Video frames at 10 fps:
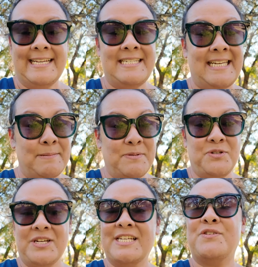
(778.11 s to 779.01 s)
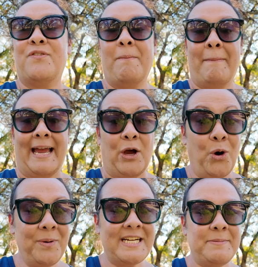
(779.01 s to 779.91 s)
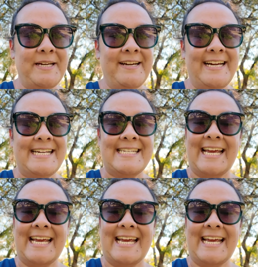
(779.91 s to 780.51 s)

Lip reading: tips just from my own experience.